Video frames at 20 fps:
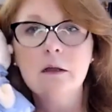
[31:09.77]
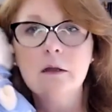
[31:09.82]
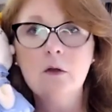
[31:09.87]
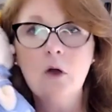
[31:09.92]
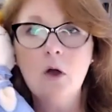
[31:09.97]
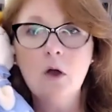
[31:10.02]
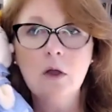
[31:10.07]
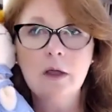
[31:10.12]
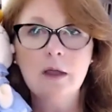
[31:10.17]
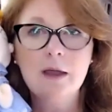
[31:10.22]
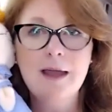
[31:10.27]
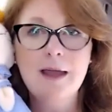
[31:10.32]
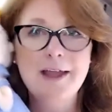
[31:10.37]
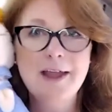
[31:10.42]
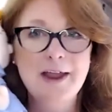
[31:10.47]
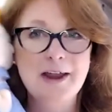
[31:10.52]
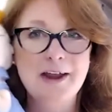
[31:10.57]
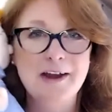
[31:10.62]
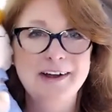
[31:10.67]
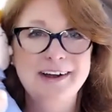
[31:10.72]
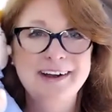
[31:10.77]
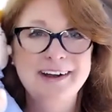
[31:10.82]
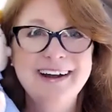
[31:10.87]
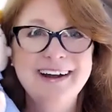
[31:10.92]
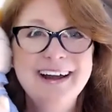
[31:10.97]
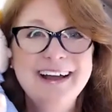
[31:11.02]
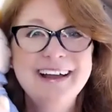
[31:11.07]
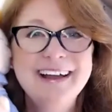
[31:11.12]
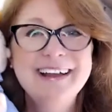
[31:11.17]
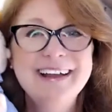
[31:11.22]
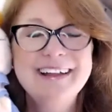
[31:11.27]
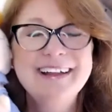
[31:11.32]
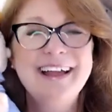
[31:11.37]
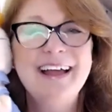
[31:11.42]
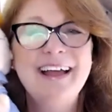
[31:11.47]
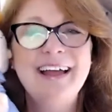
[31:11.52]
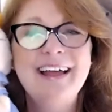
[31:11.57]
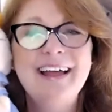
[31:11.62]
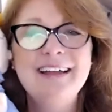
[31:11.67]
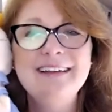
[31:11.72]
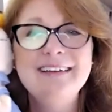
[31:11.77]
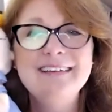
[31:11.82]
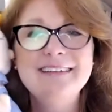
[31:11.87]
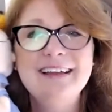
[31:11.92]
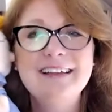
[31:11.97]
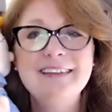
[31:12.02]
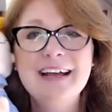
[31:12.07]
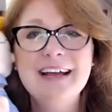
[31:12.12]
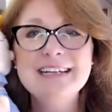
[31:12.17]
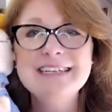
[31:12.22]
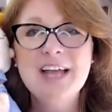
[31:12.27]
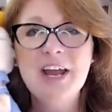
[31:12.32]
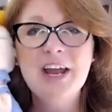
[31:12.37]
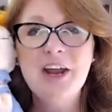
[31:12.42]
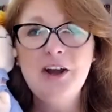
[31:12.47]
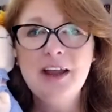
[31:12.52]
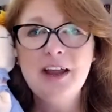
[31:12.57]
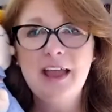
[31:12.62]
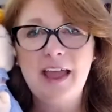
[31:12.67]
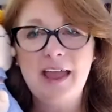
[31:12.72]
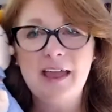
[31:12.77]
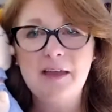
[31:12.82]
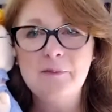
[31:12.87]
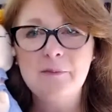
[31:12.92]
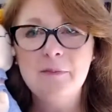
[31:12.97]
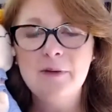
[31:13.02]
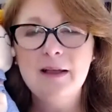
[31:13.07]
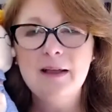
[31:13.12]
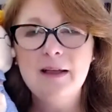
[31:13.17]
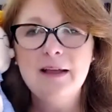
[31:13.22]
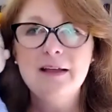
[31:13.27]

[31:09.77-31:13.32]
talking here, and that's her game.